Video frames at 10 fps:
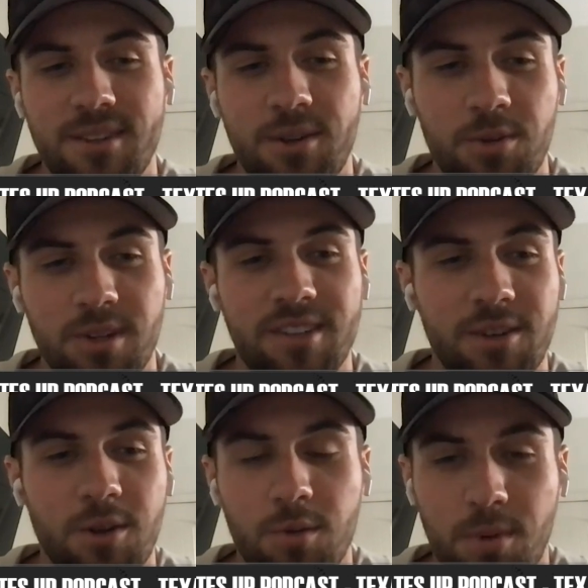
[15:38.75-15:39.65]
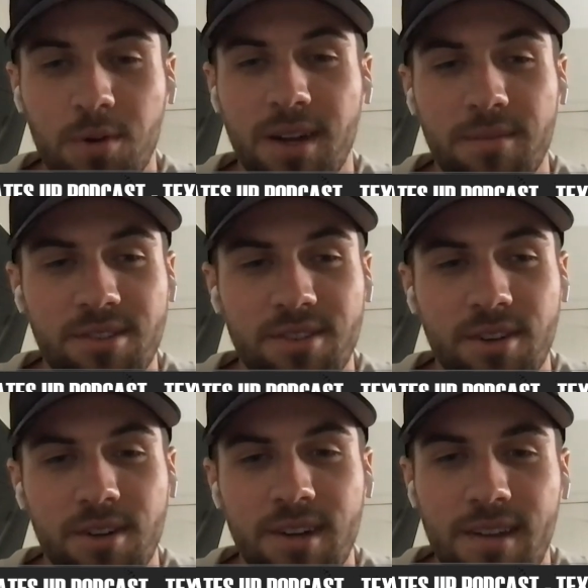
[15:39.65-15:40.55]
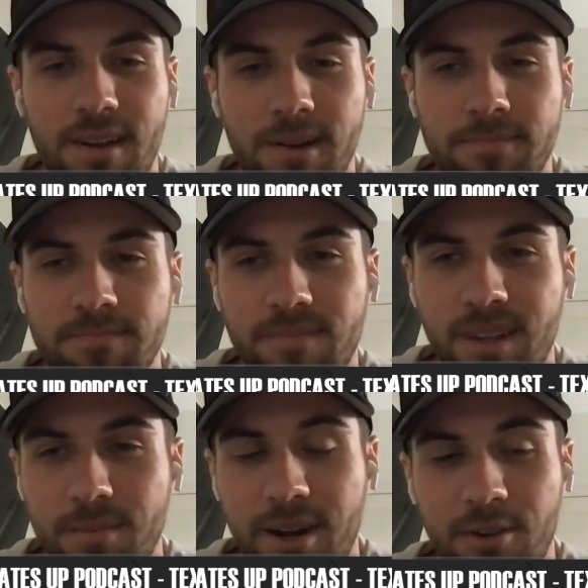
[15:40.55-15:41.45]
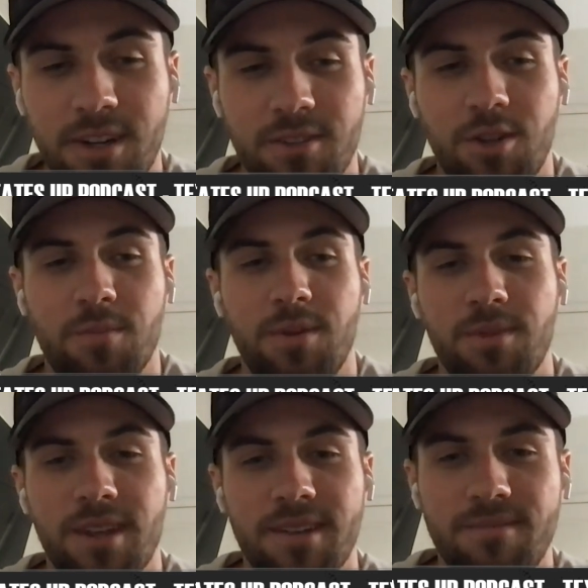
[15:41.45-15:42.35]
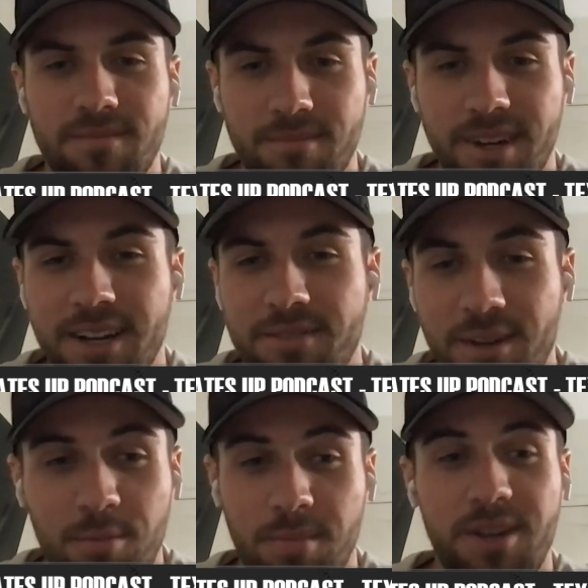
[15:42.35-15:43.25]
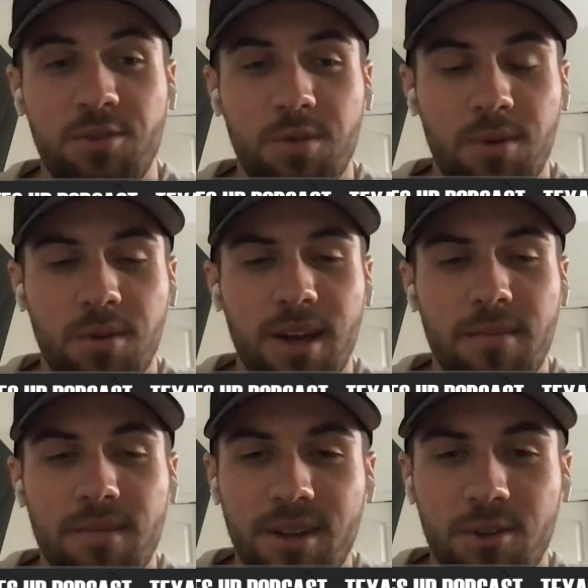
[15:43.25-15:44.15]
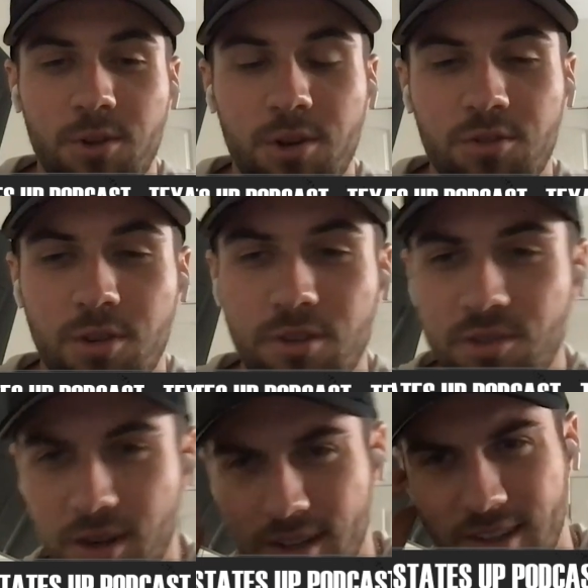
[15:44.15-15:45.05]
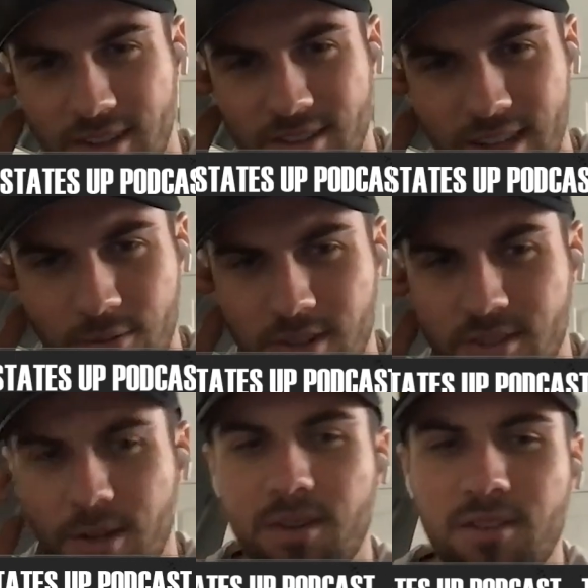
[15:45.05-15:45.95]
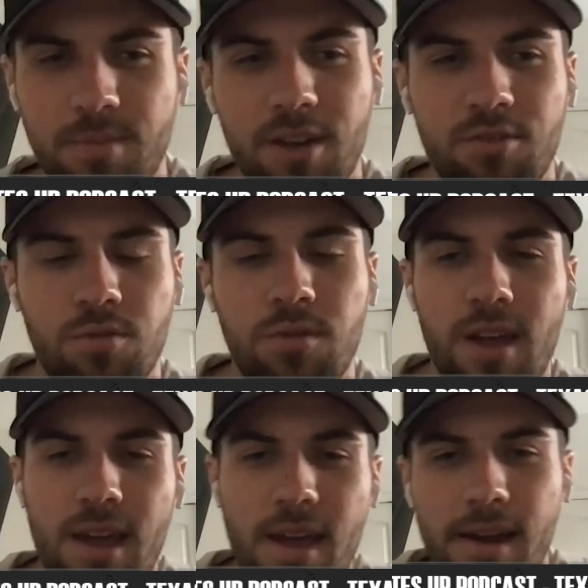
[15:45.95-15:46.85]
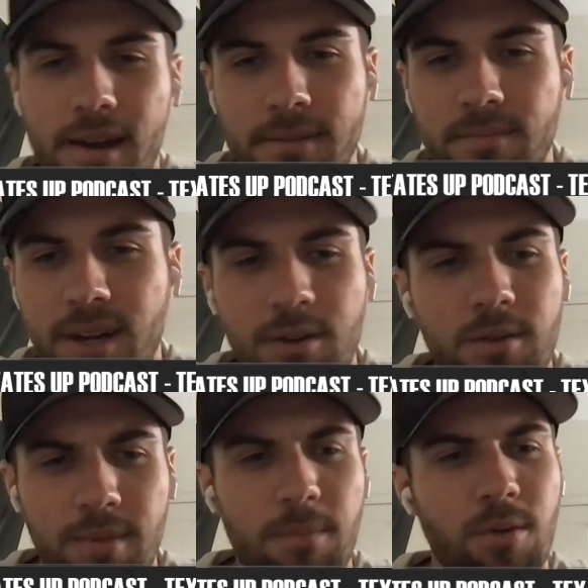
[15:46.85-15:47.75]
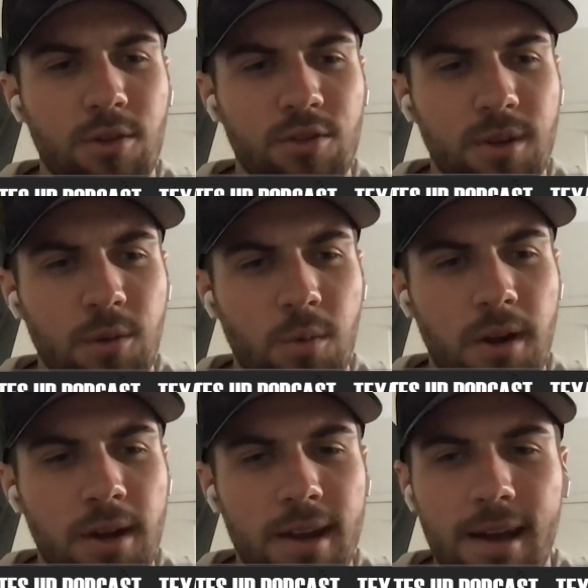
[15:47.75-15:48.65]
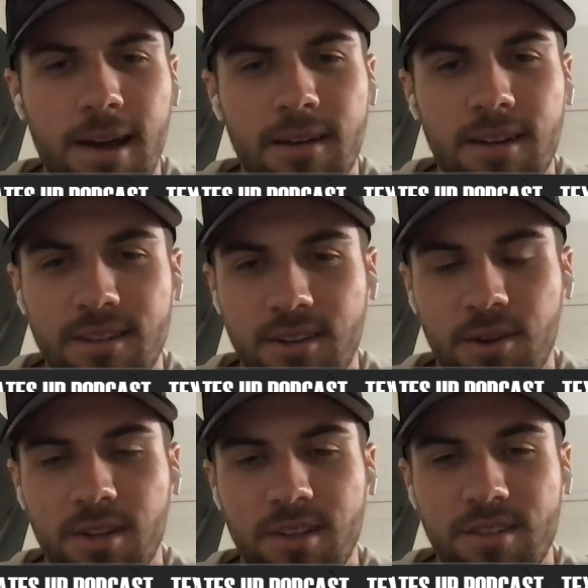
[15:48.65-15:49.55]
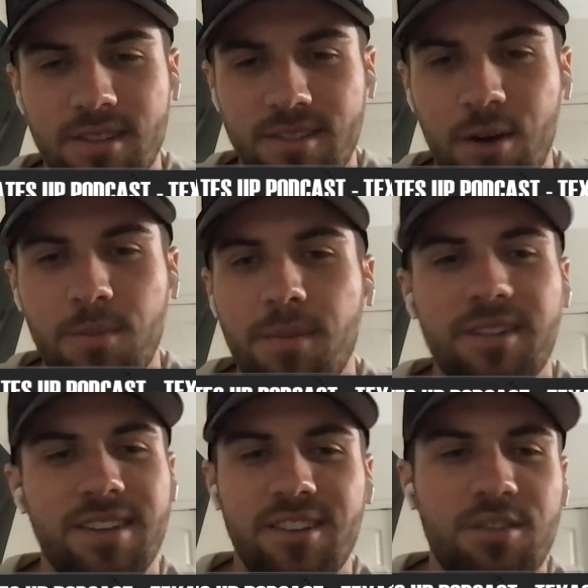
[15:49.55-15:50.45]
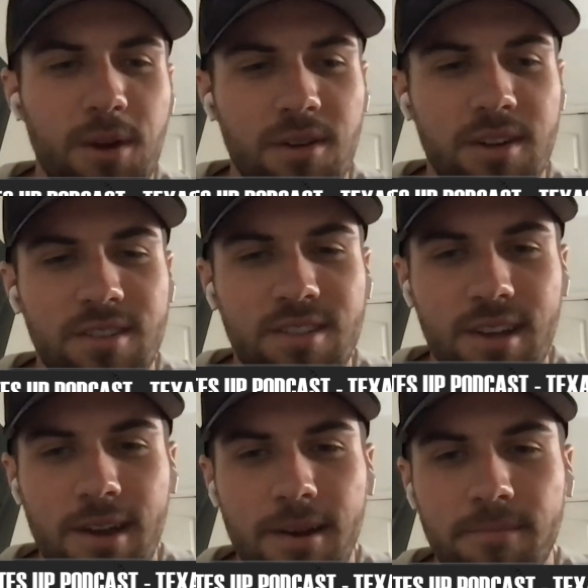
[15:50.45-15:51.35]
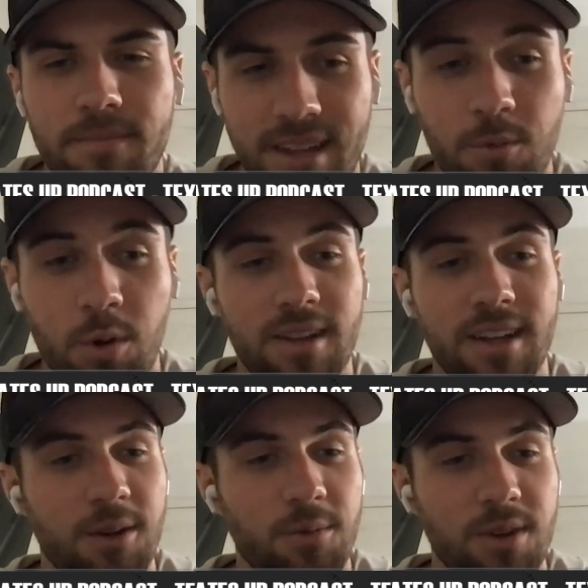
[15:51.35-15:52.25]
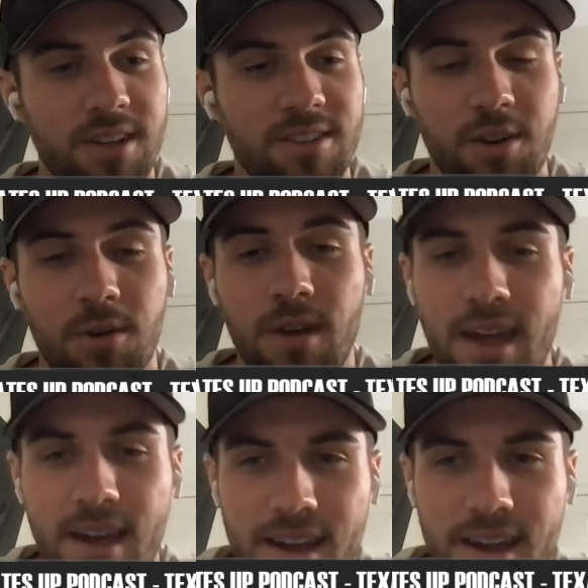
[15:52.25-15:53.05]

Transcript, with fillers: you know don't get to go to a bowl game this year. Um, and matter of fact, a lot of people that might have never been to a bowl game in their college career. So mm-hmm. it, it's definitely something special. Um, I know my brother's been to one, uh, and you know he tell me about the experience. Um, they won, they got a ring, so